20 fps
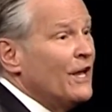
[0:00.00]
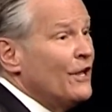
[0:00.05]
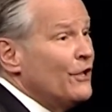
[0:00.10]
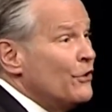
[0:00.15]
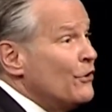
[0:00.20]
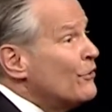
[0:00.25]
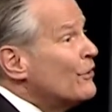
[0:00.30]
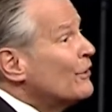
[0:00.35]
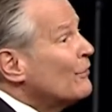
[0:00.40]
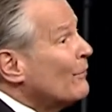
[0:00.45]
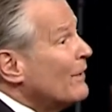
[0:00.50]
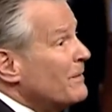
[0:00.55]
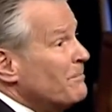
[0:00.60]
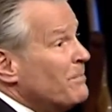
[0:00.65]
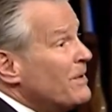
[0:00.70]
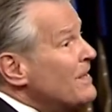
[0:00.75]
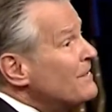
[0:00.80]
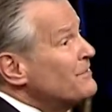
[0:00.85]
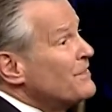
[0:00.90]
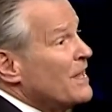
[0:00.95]
you can
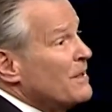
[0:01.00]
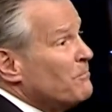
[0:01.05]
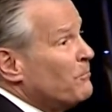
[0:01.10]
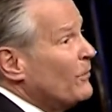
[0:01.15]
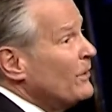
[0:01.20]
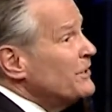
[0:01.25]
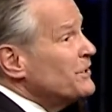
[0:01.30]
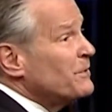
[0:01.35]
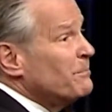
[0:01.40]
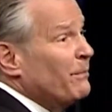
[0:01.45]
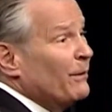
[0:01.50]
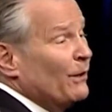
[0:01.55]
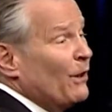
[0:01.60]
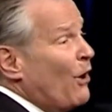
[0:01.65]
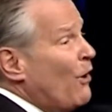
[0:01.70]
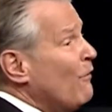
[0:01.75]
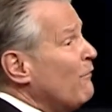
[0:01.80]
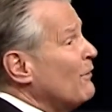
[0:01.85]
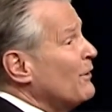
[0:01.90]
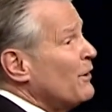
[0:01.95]
repeat that principle
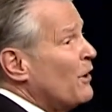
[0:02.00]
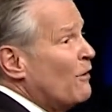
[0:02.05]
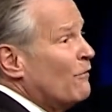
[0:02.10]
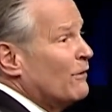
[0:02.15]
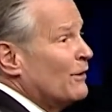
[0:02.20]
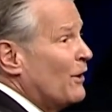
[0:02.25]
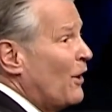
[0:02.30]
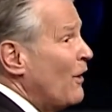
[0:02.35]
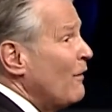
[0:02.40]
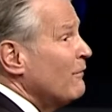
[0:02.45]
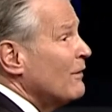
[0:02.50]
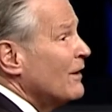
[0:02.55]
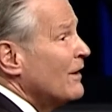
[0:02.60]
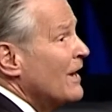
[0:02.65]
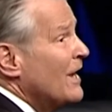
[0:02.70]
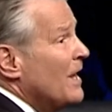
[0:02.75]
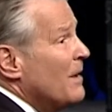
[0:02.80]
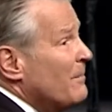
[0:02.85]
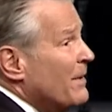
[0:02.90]
over and over and over,